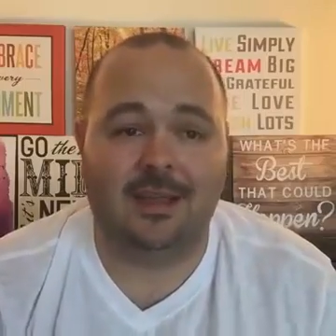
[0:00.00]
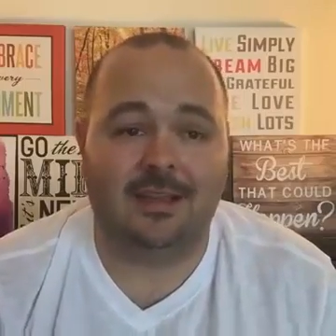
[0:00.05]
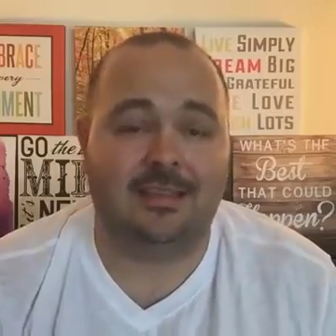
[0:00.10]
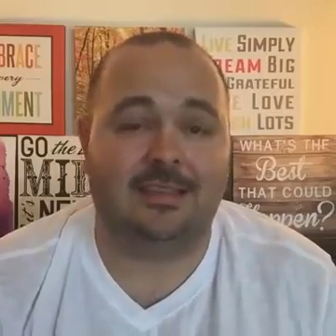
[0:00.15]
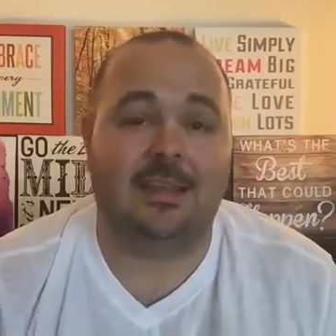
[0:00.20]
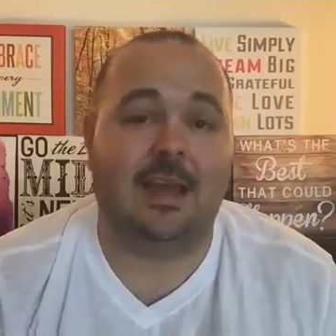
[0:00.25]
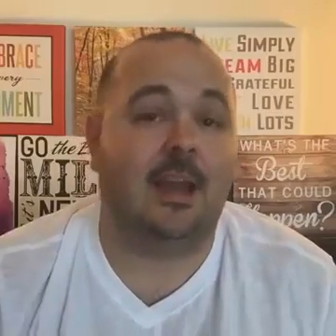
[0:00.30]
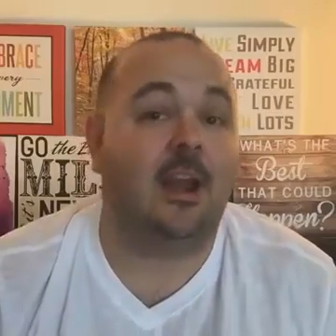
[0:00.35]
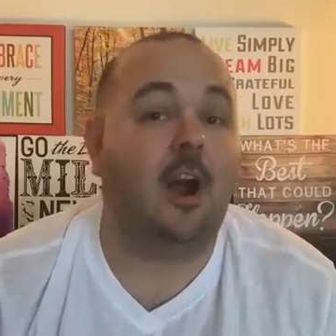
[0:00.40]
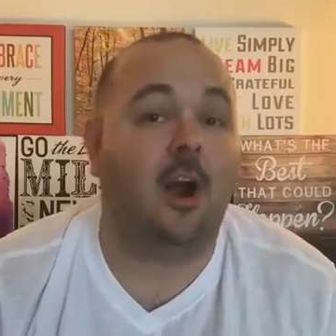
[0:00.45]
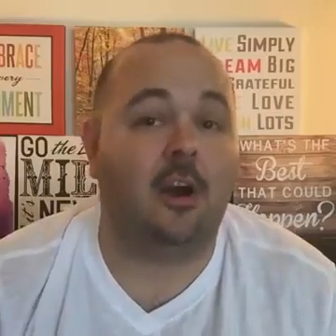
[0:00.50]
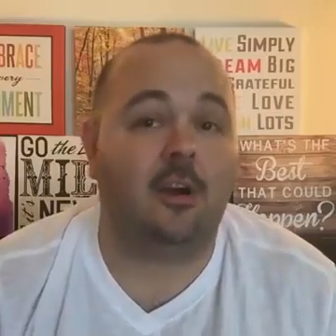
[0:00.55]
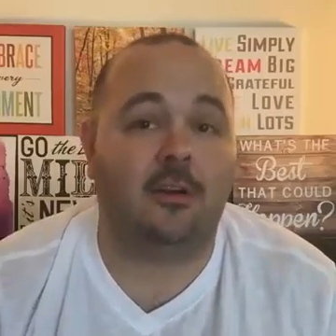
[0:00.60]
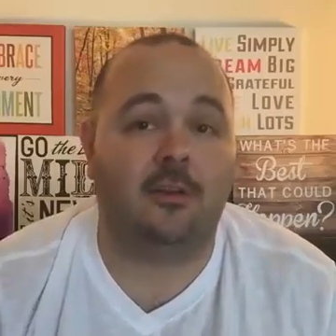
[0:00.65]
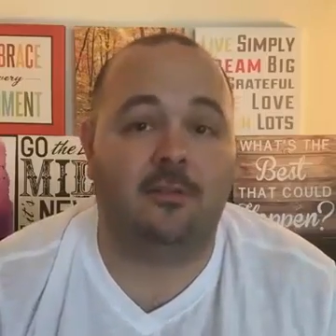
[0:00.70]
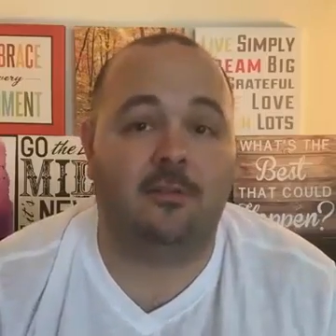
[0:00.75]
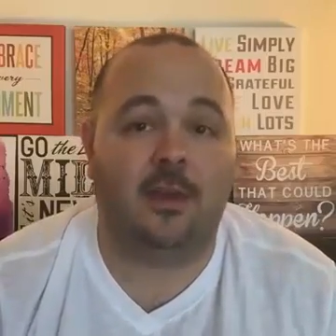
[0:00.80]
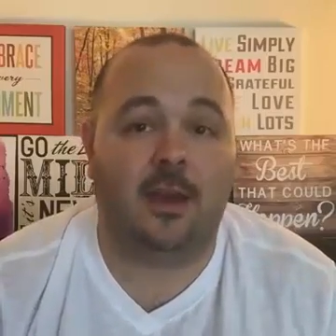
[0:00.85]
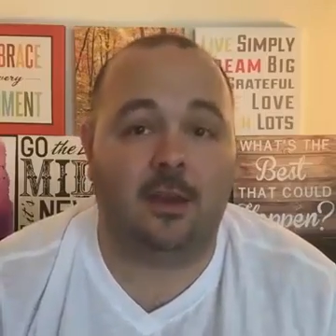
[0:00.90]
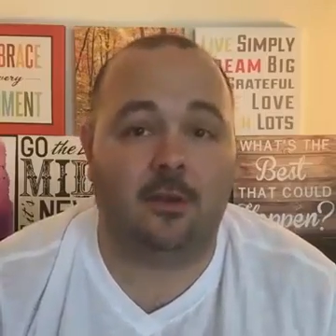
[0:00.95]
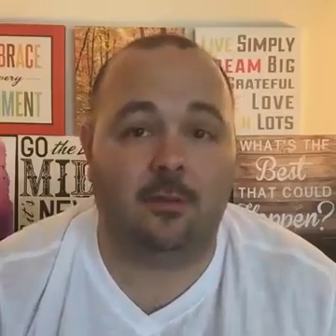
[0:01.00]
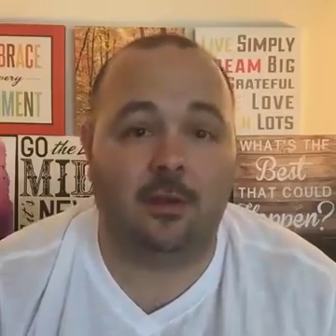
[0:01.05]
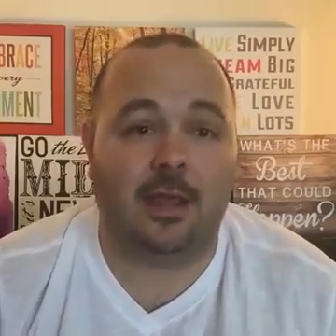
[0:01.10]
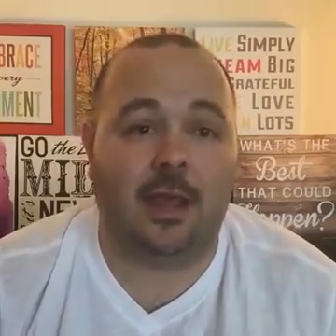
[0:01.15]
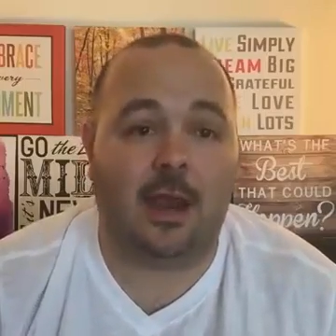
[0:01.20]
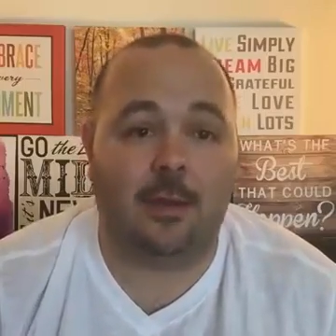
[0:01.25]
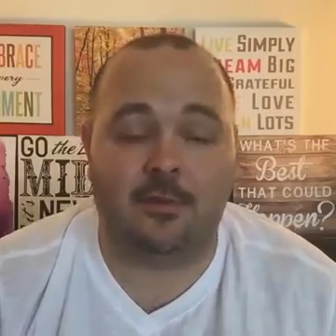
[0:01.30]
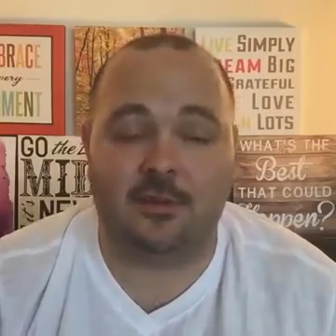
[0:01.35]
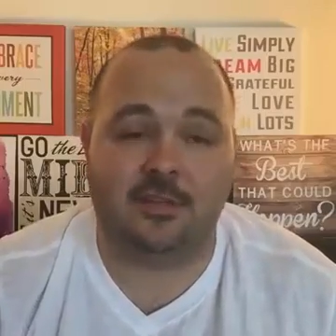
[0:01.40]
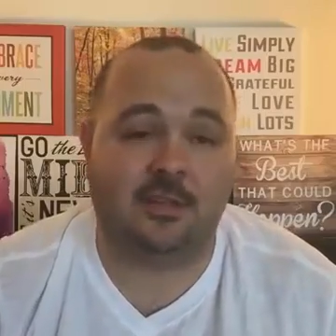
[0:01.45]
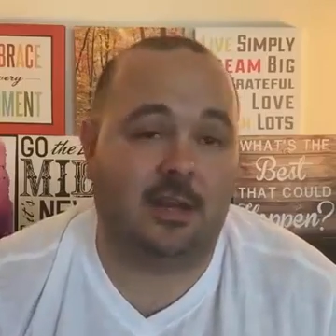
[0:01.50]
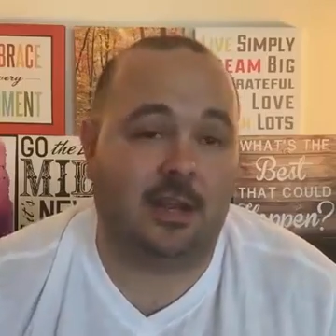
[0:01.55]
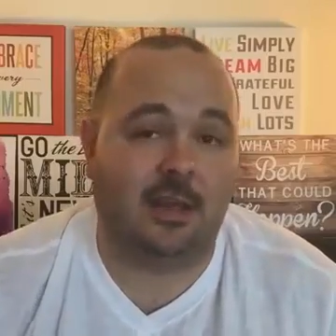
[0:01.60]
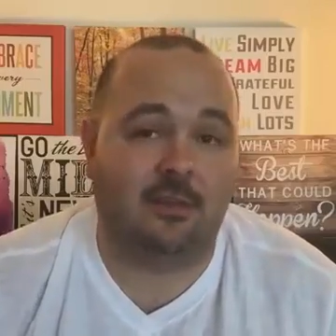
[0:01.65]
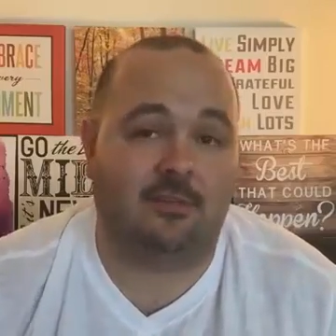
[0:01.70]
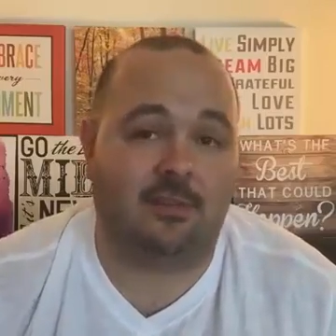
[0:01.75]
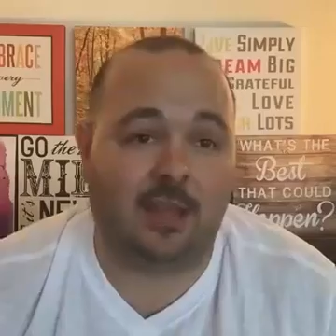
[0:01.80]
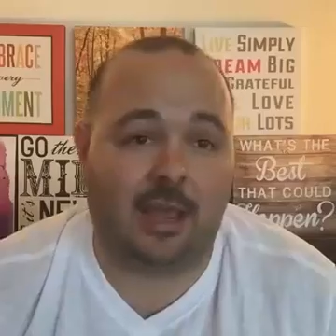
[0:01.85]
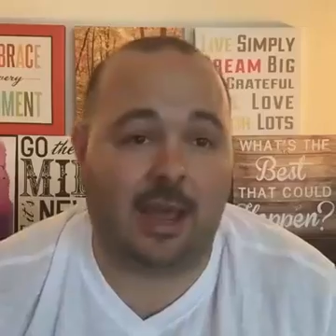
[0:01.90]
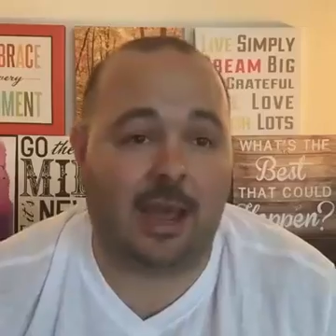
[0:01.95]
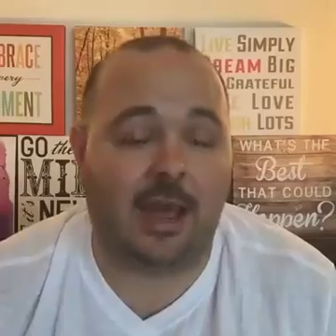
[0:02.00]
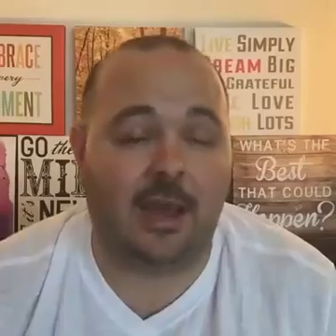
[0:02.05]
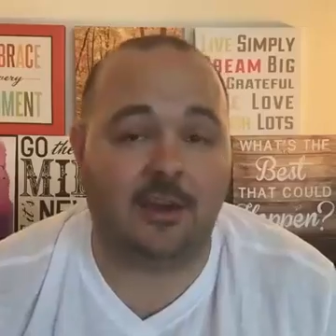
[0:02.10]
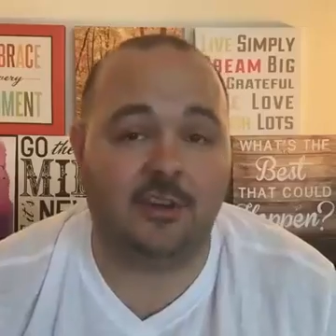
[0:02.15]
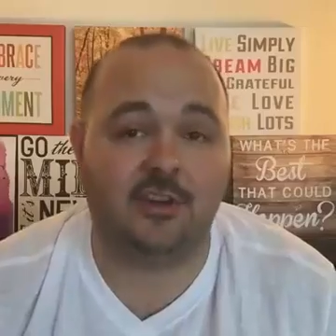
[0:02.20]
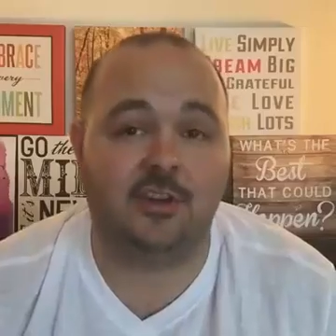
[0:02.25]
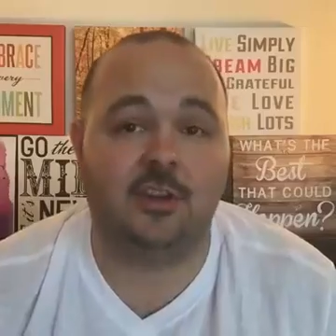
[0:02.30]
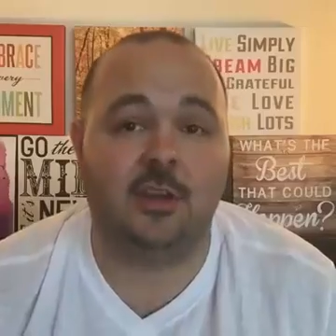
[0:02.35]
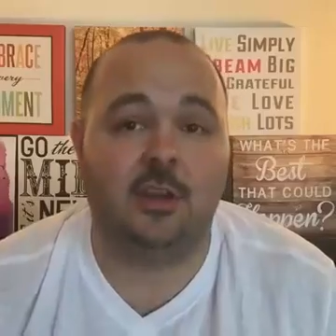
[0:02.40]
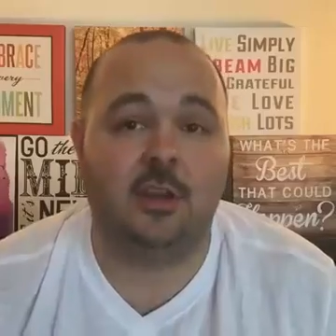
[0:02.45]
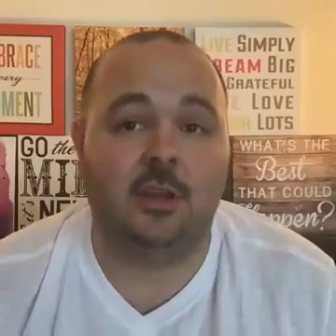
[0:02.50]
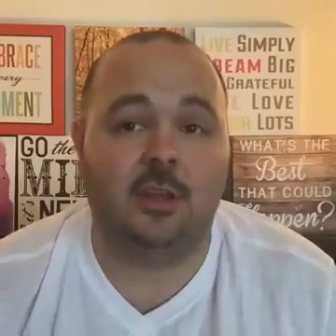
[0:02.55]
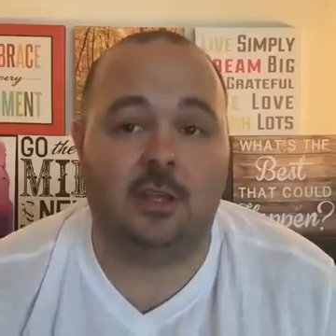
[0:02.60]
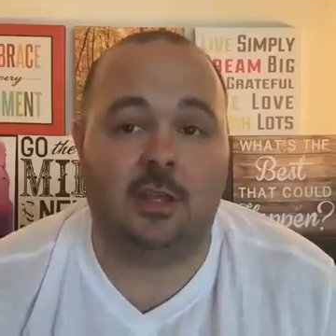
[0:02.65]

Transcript: it's not hard to find rehabbers that have cash.